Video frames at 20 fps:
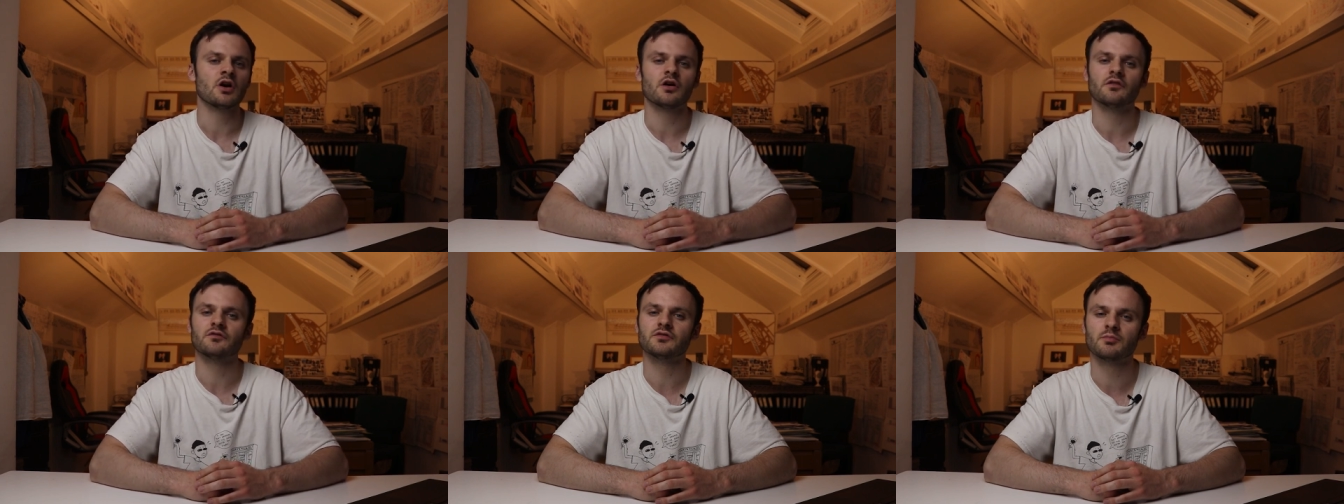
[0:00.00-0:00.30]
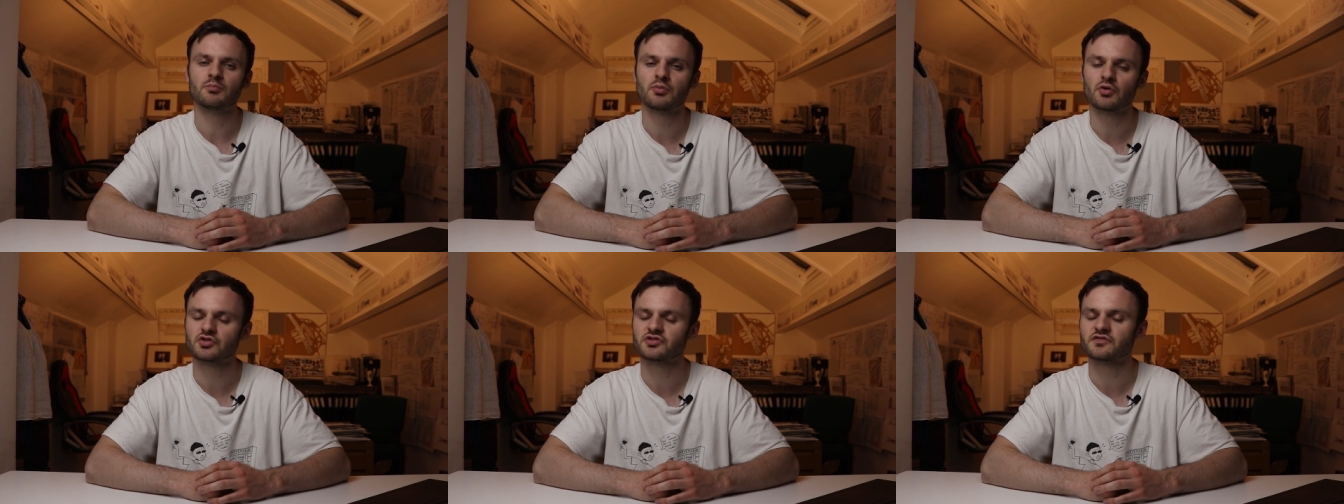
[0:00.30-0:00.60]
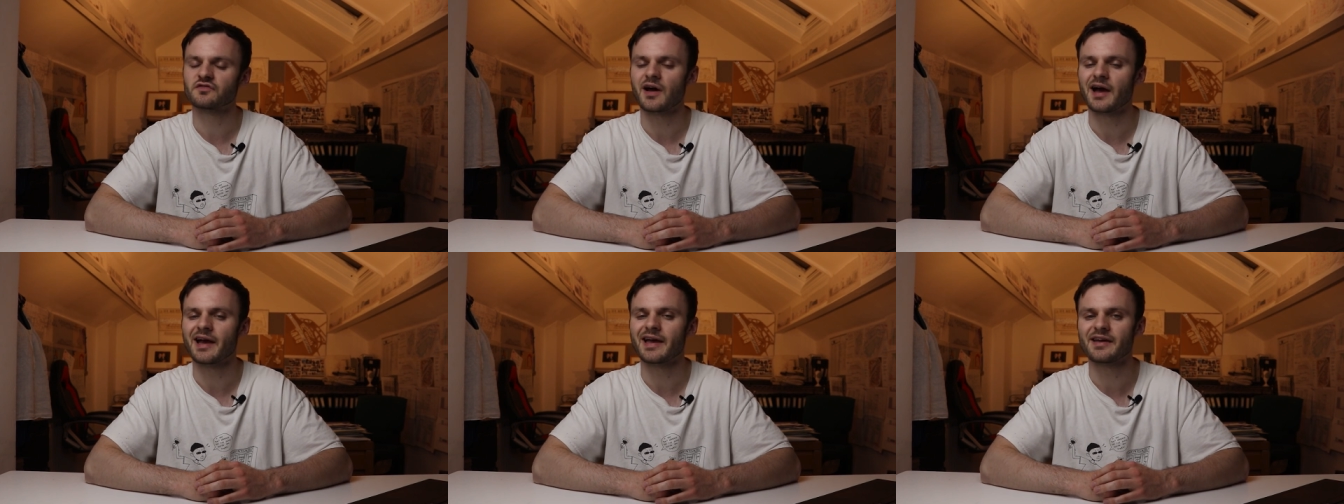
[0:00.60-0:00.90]
of the
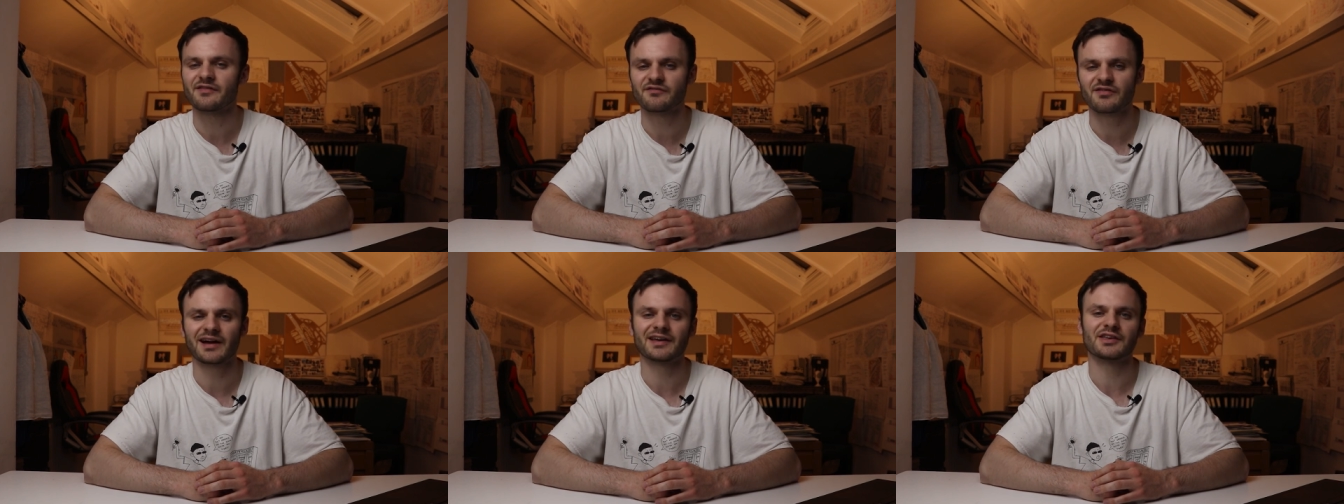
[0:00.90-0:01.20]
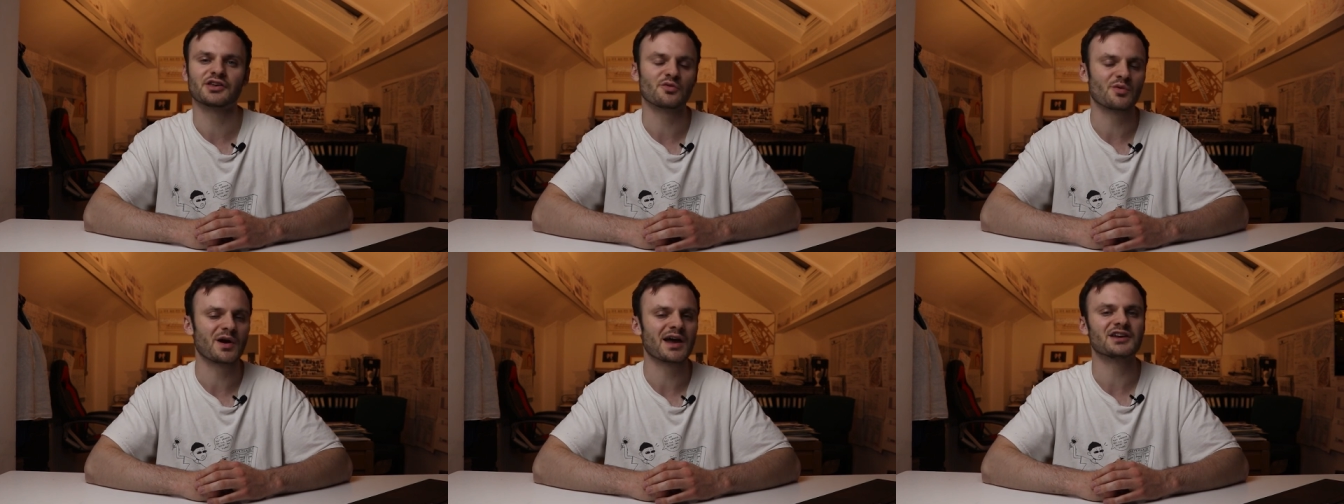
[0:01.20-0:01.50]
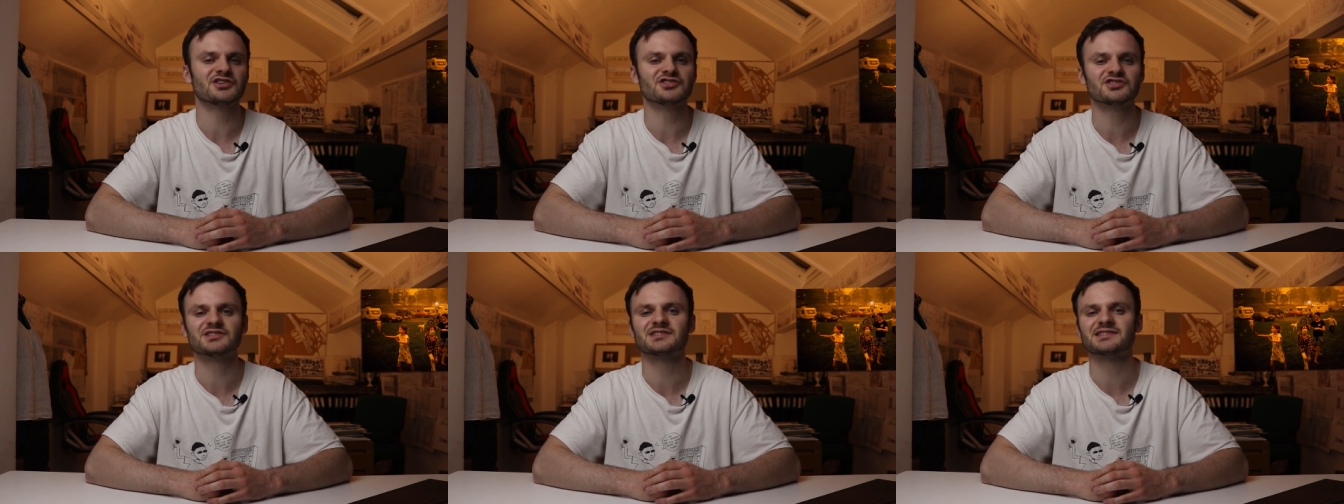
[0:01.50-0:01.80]
bushfire
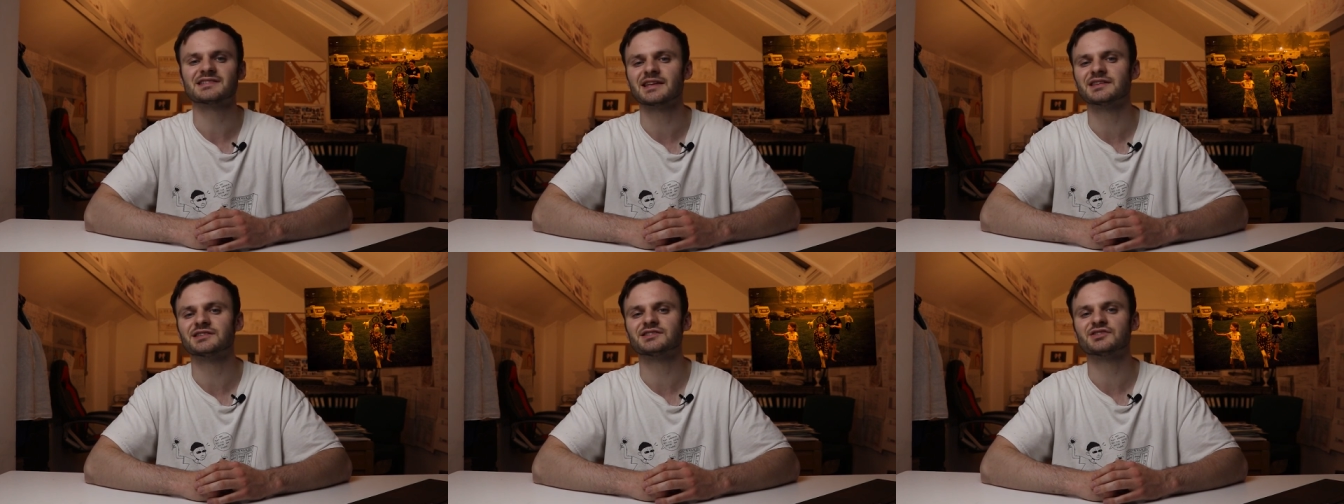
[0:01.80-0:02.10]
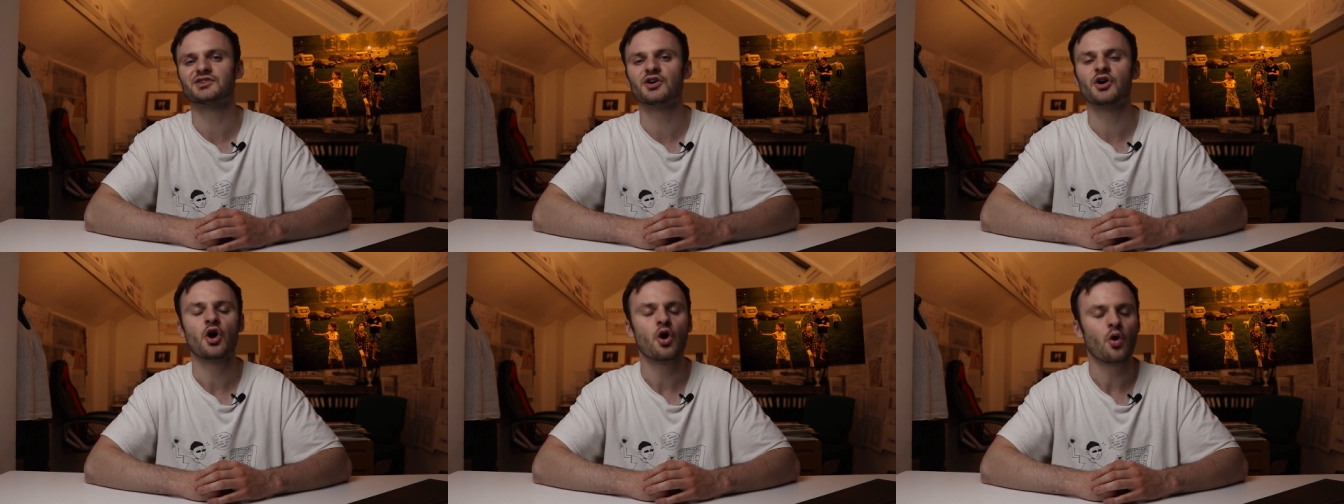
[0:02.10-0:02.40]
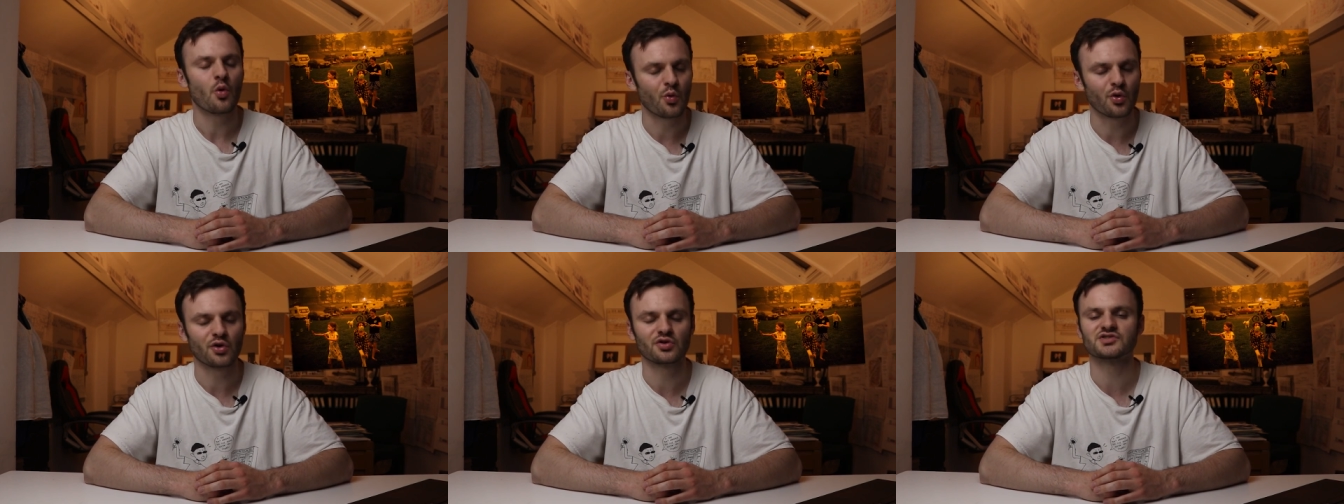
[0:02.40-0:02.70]
evacuation centre
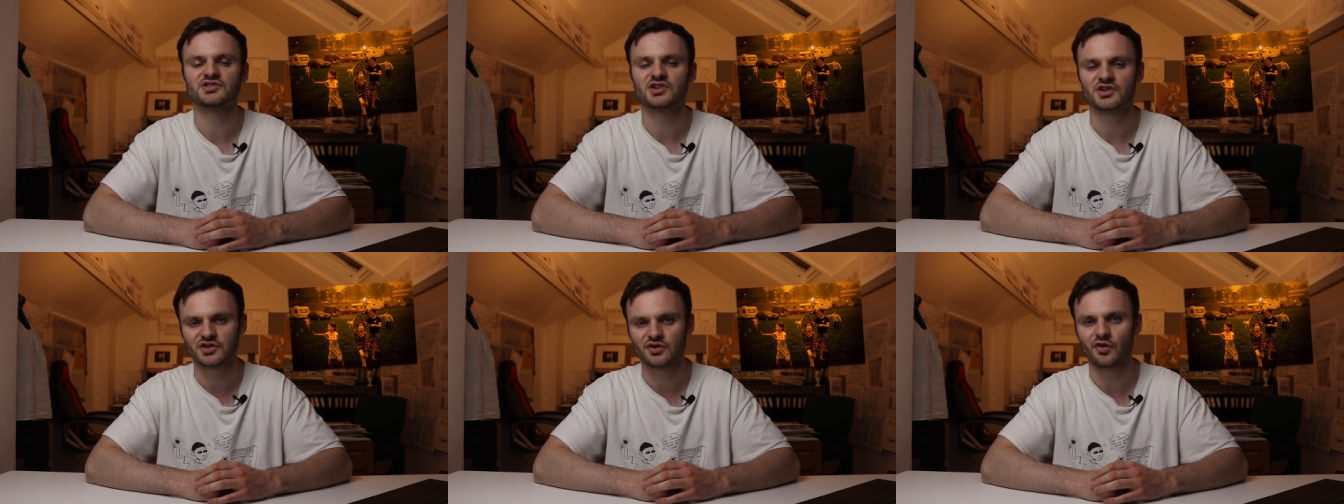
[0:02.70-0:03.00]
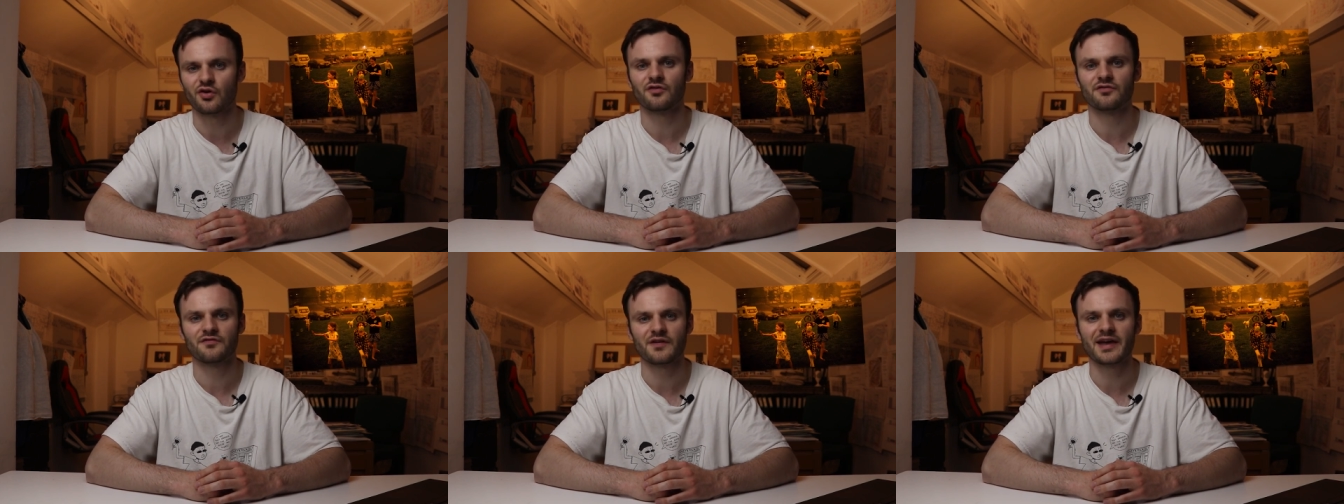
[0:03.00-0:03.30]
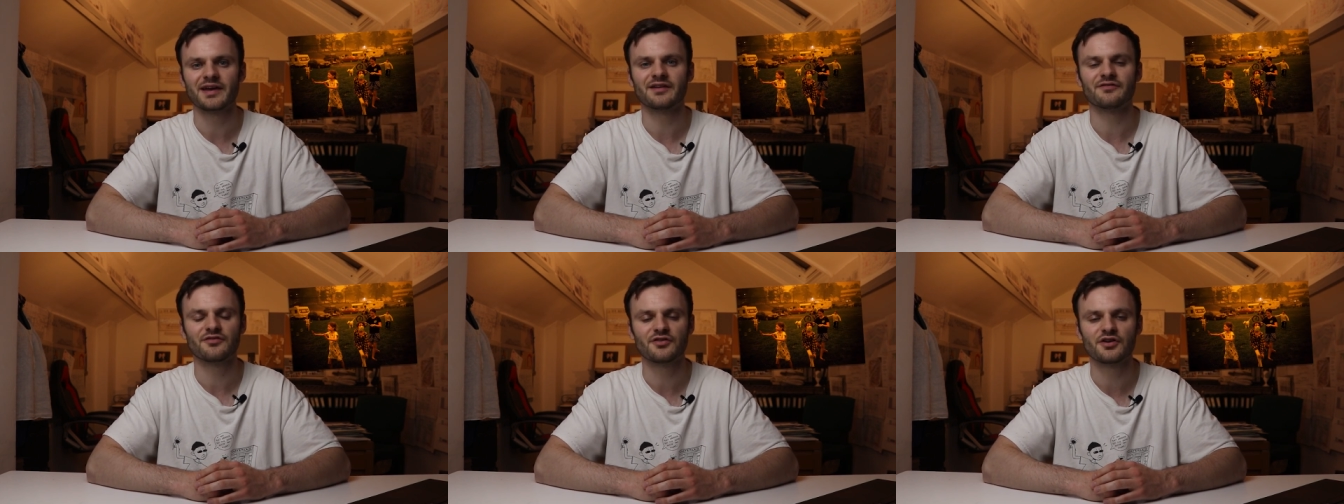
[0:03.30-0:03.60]
was your
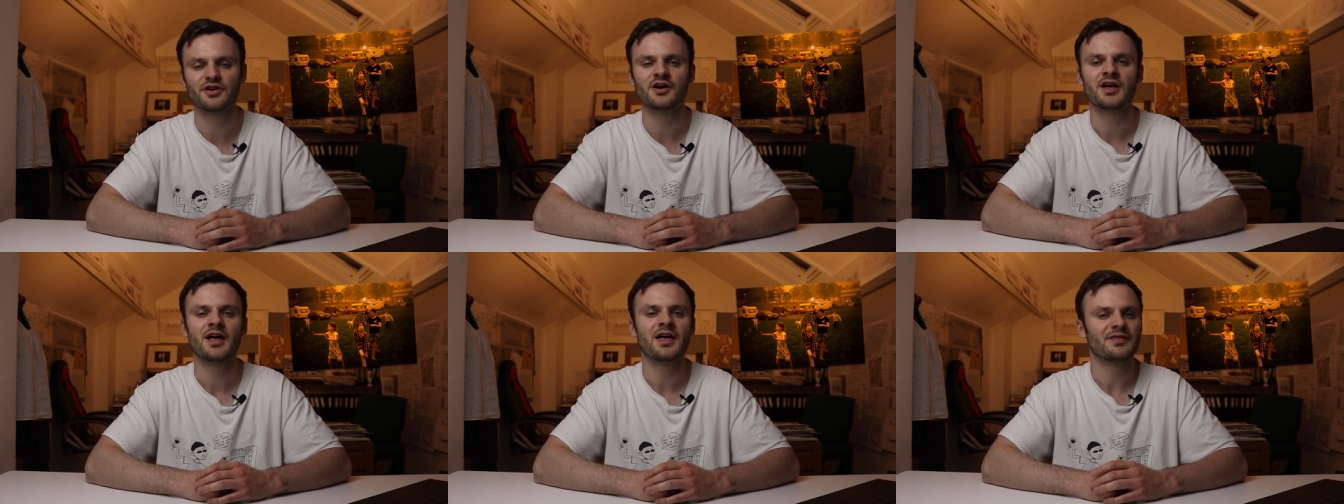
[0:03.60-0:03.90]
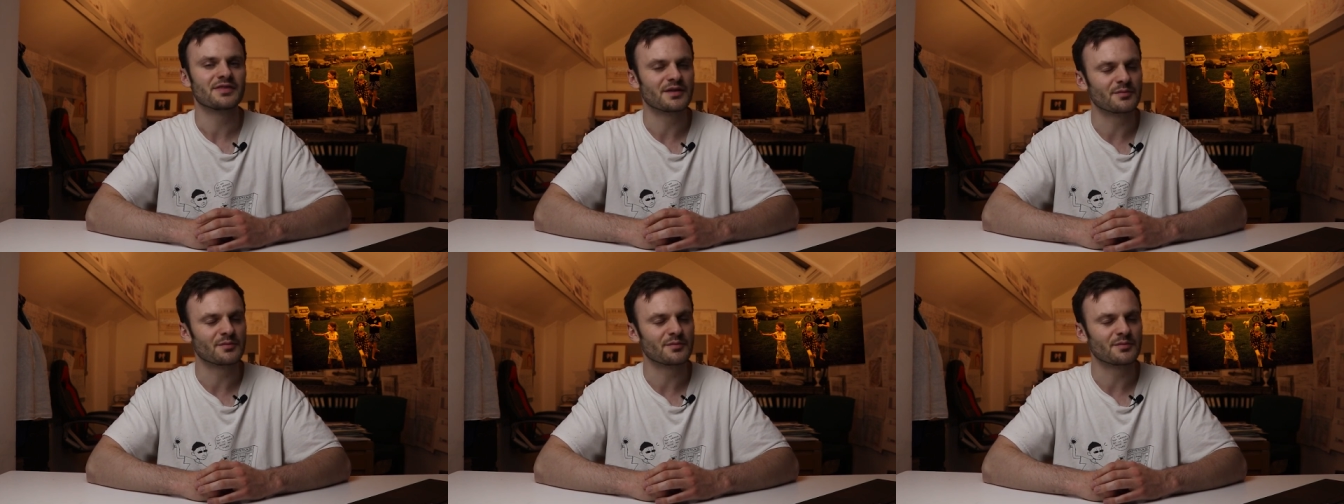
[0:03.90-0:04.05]
favourite,